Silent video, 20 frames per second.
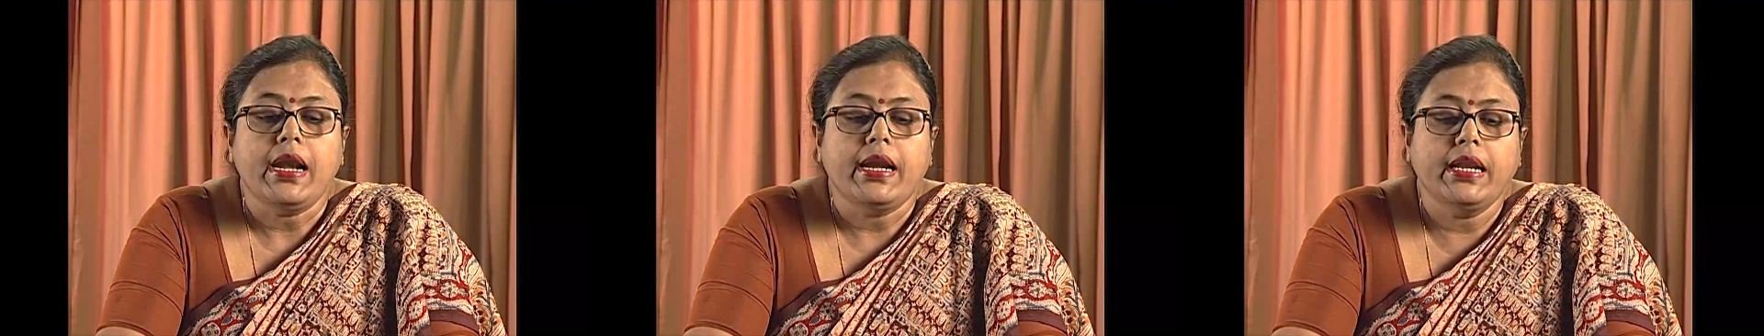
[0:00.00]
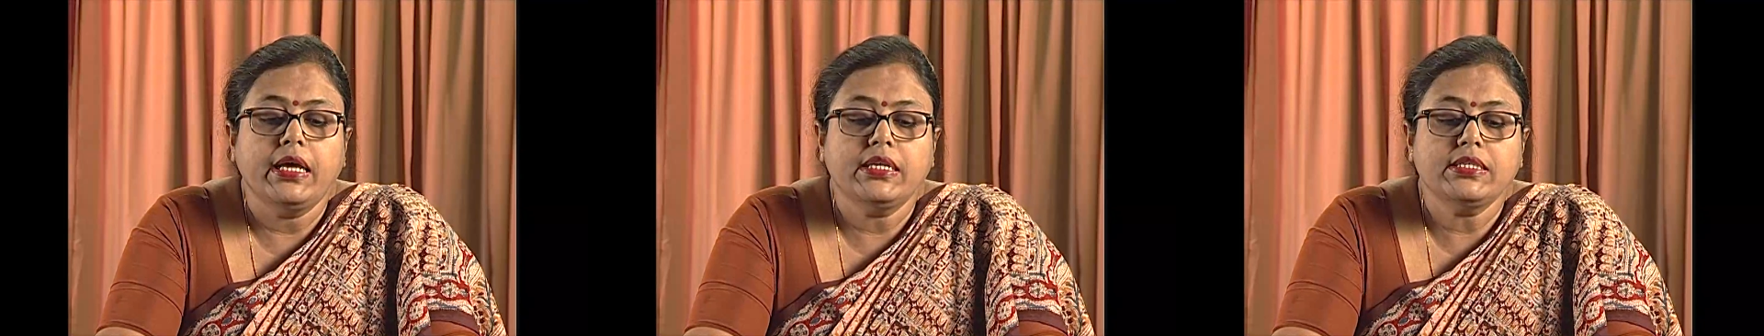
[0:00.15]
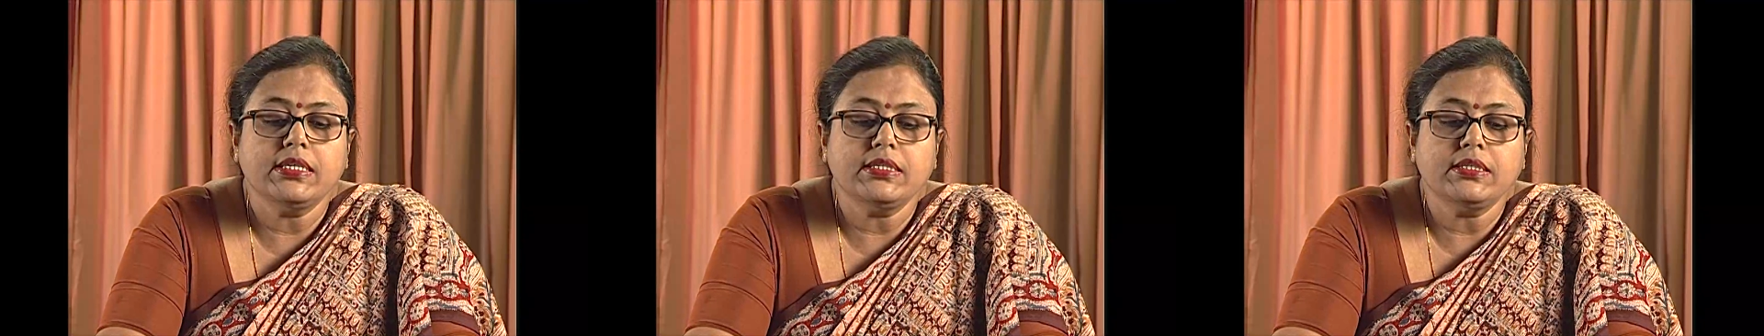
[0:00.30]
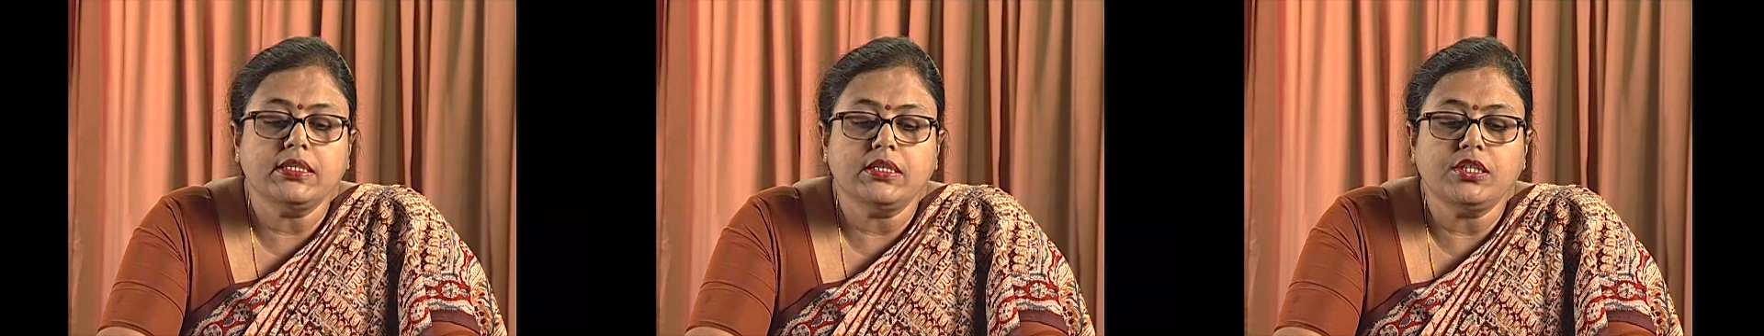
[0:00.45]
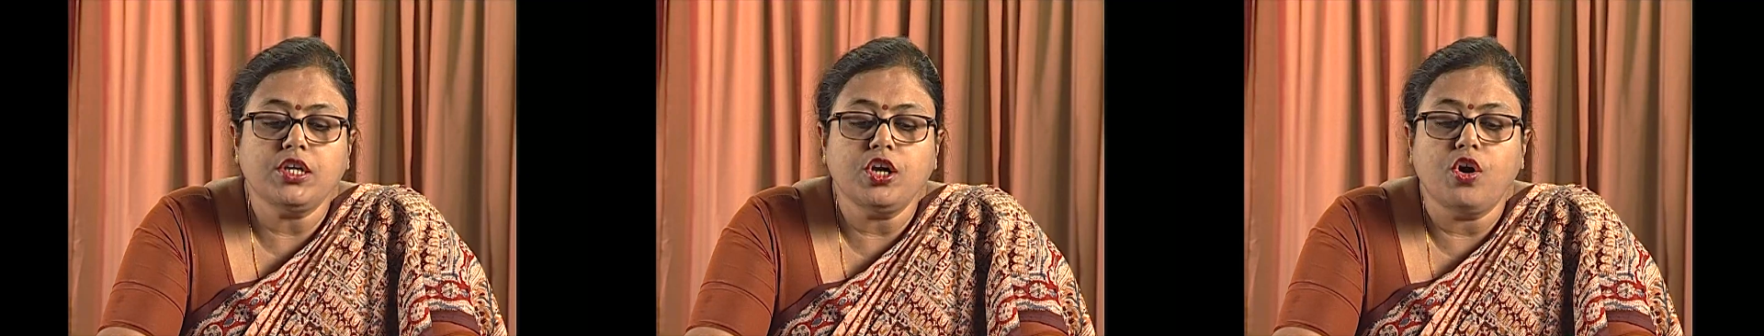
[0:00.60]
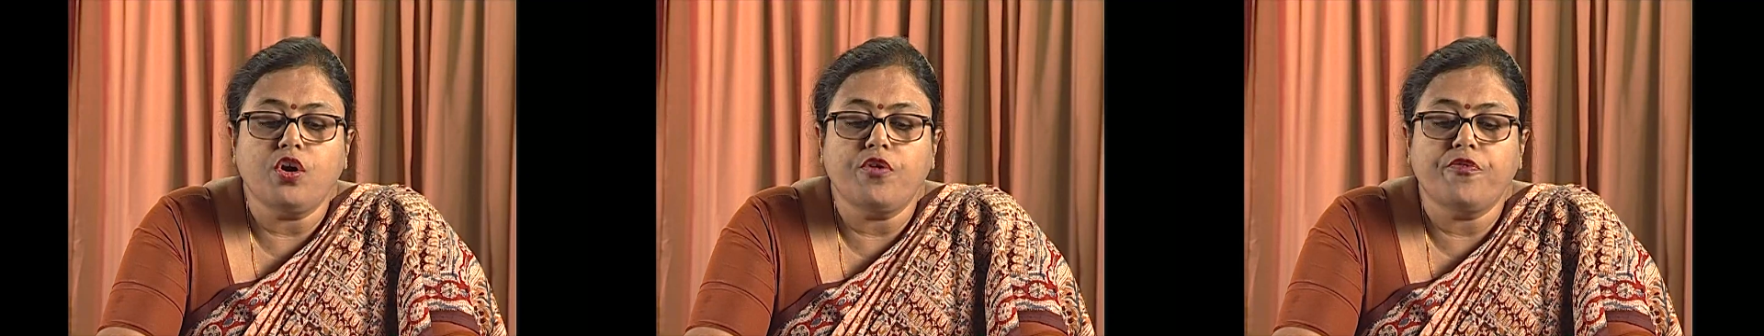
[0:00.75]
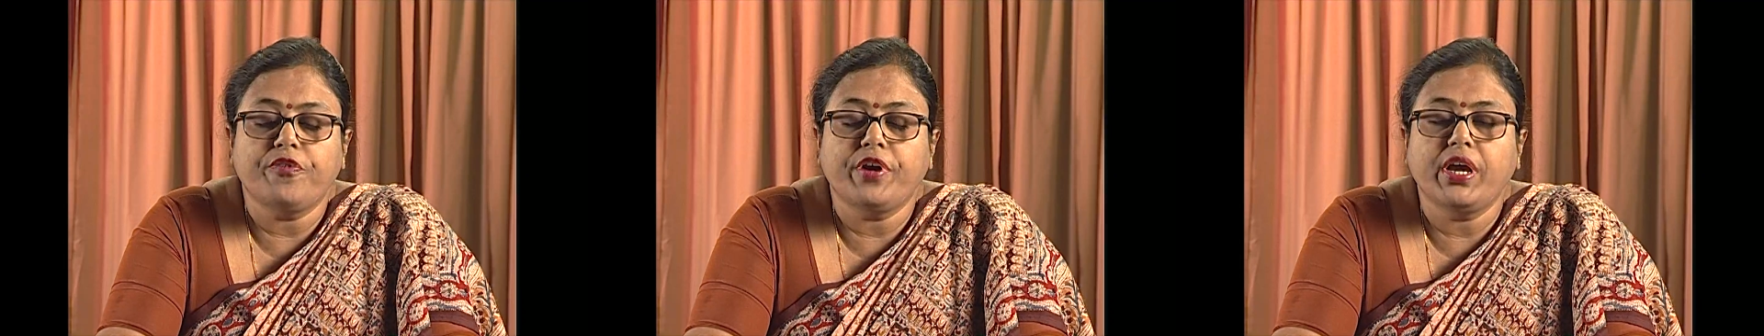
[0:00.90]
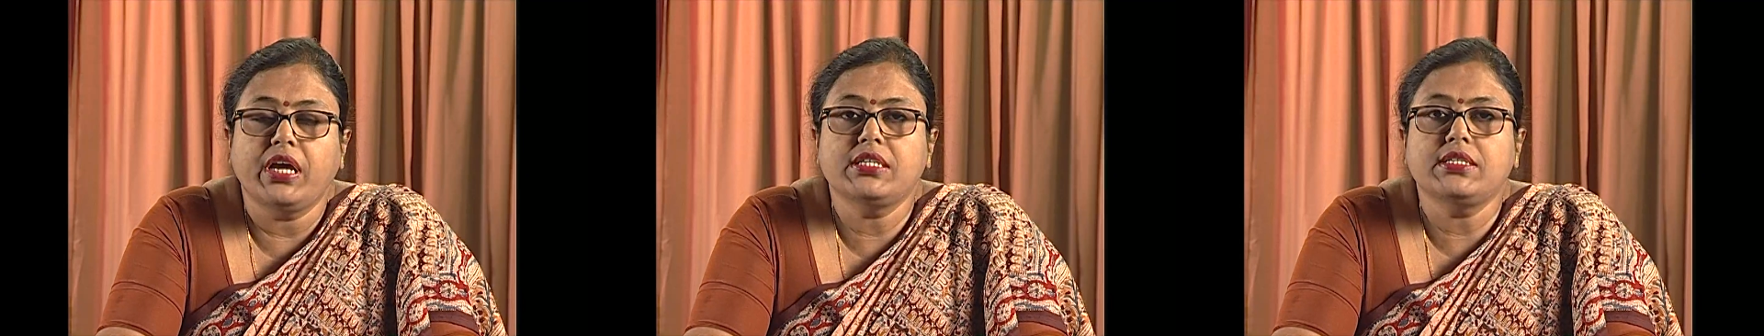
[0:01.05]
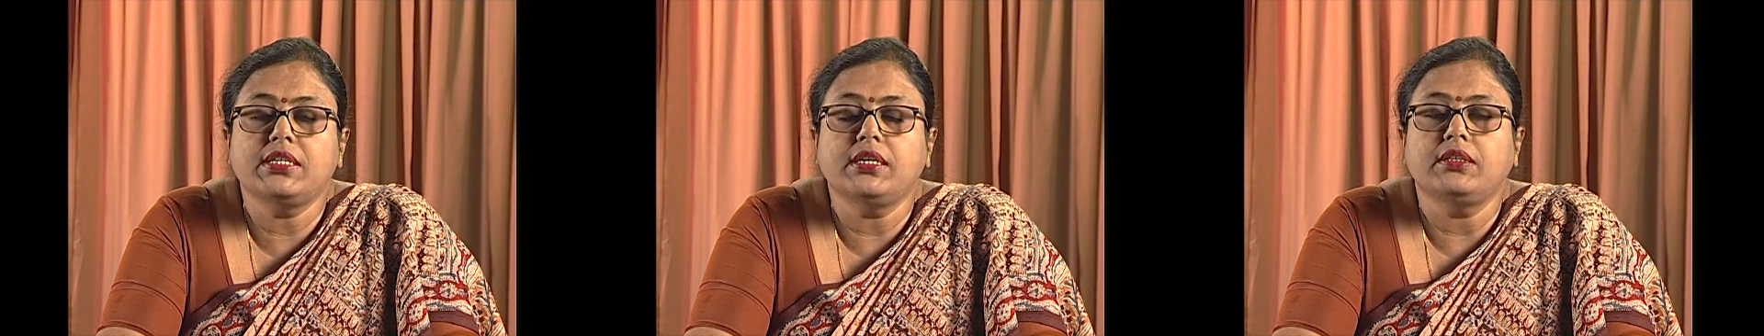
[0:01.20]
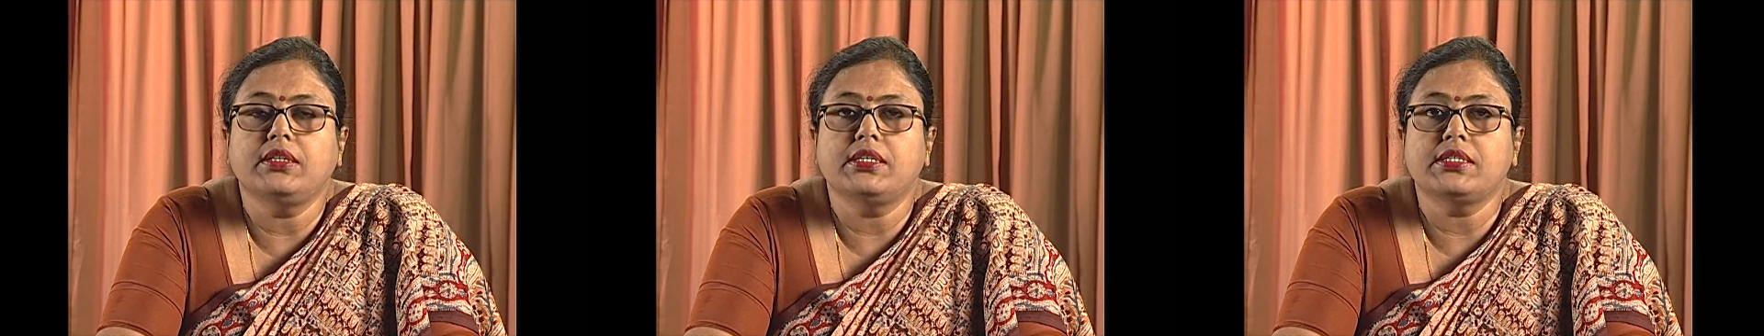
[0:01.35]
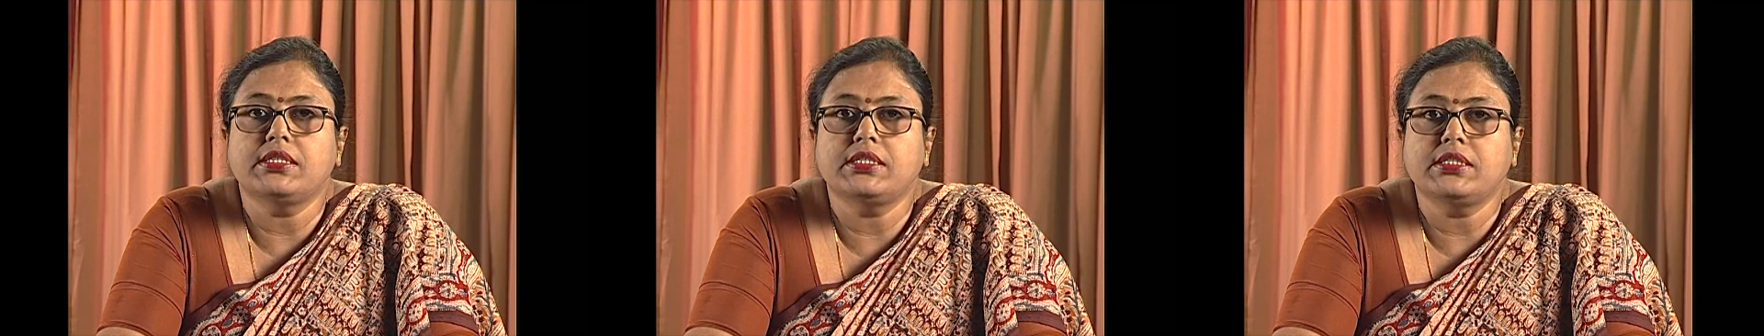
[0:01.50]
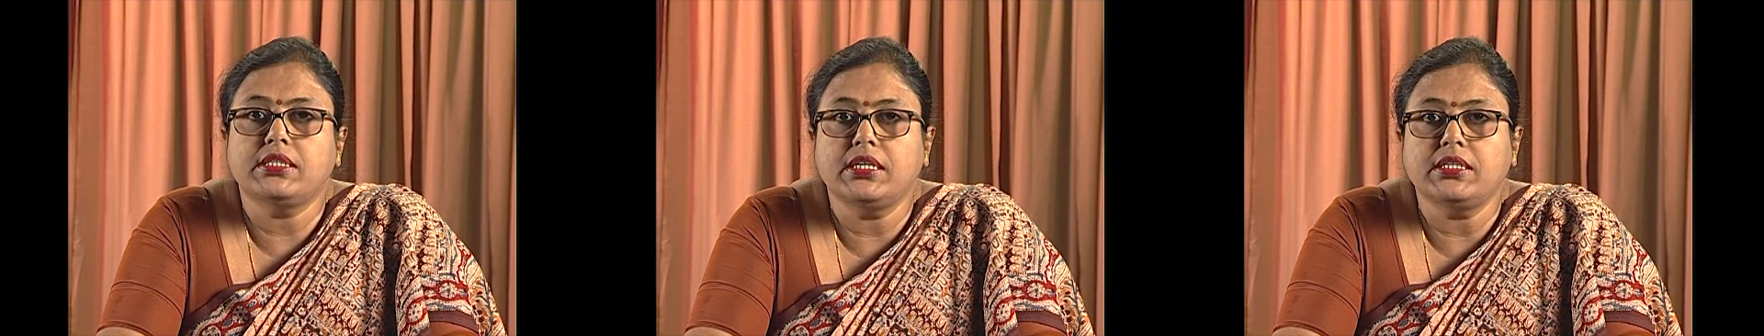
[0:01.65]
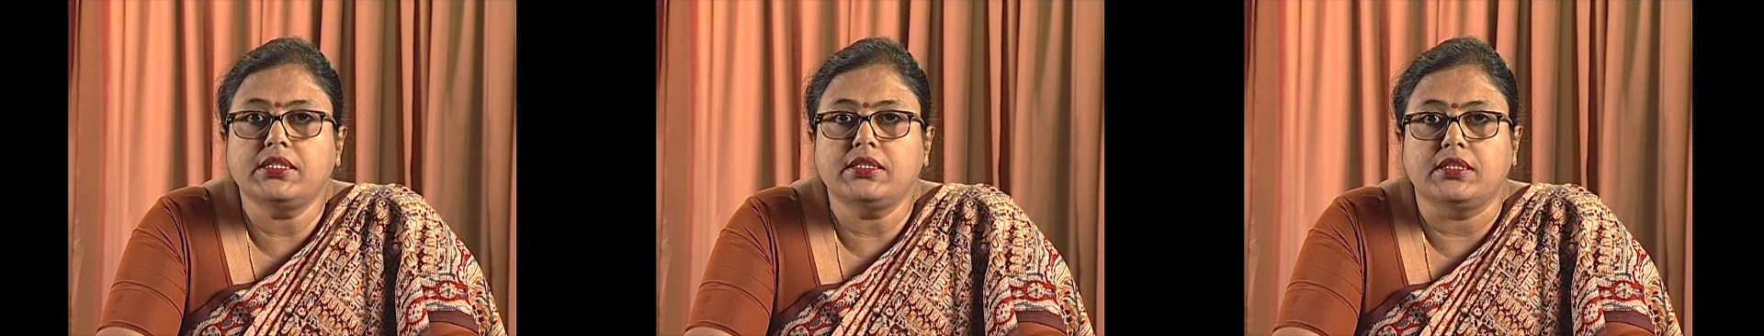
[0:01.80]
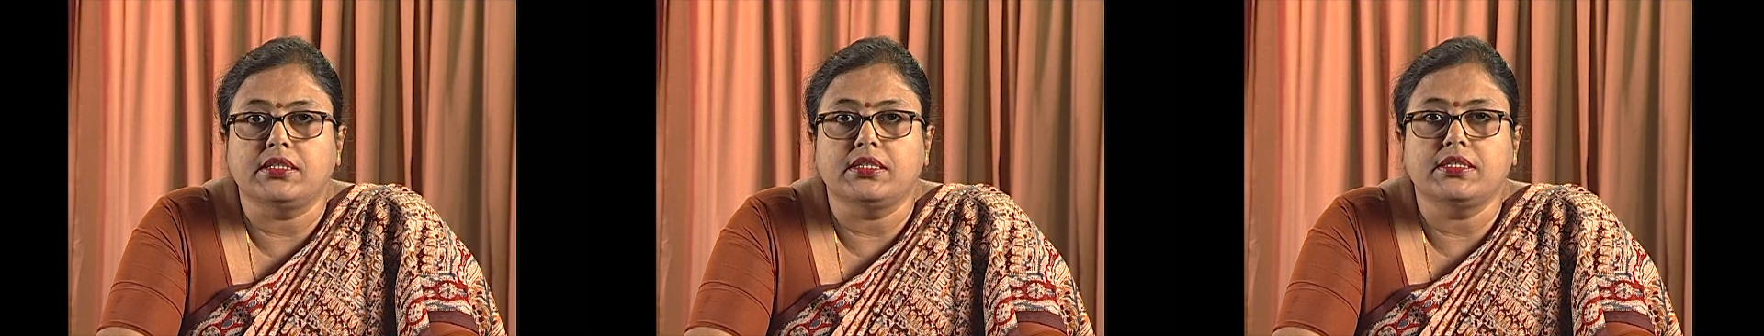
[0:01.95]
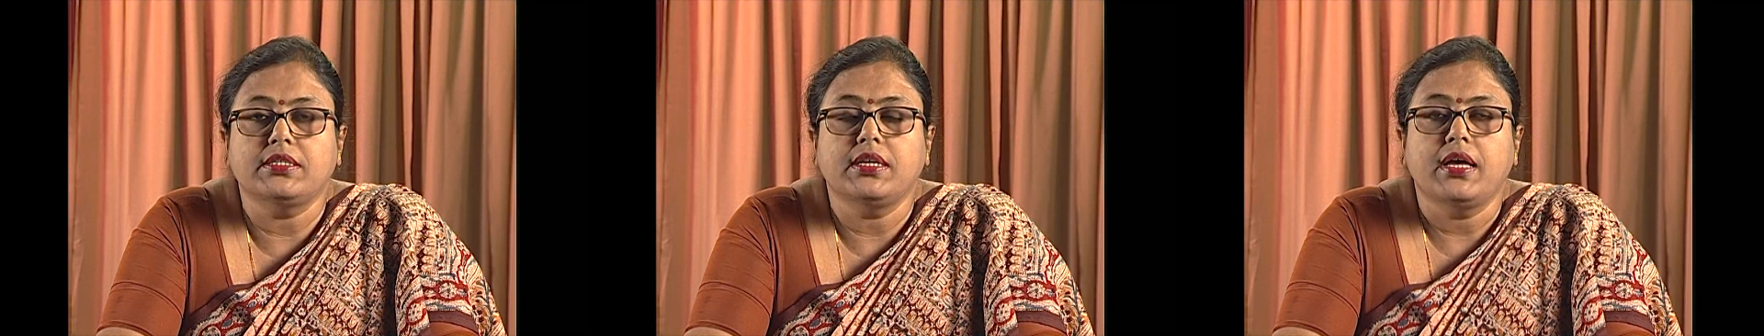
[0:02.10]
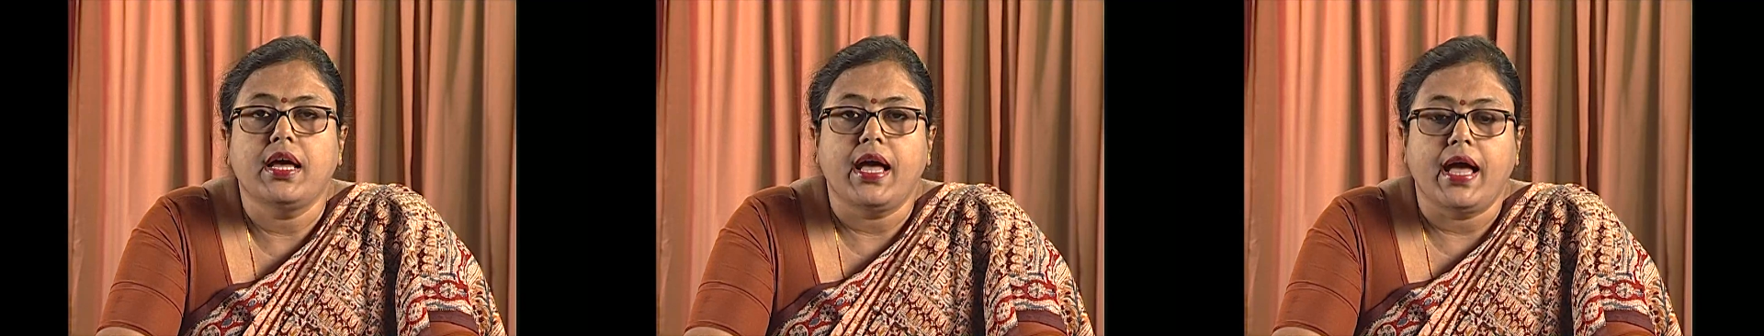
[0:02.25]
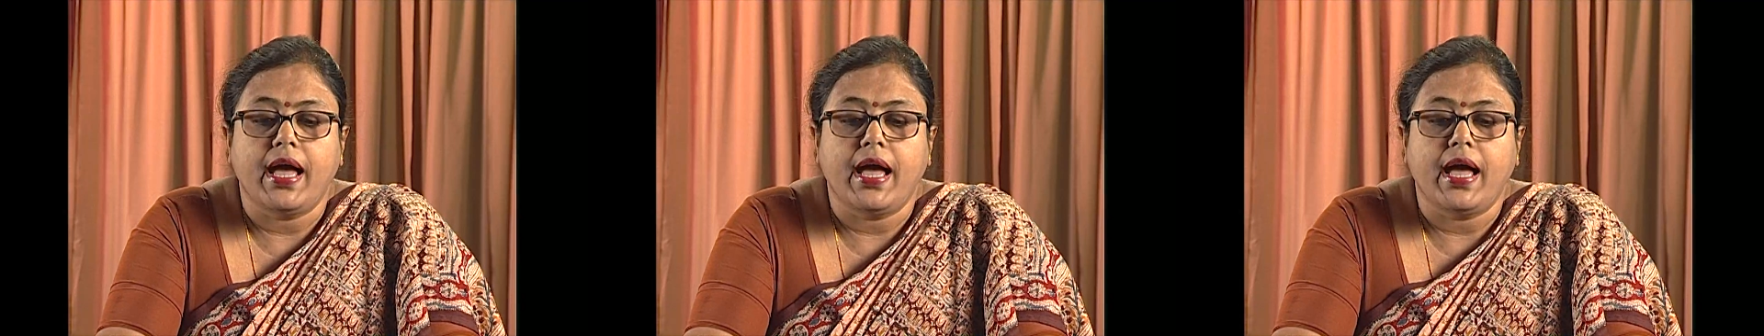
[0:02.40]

Necessity of raising the status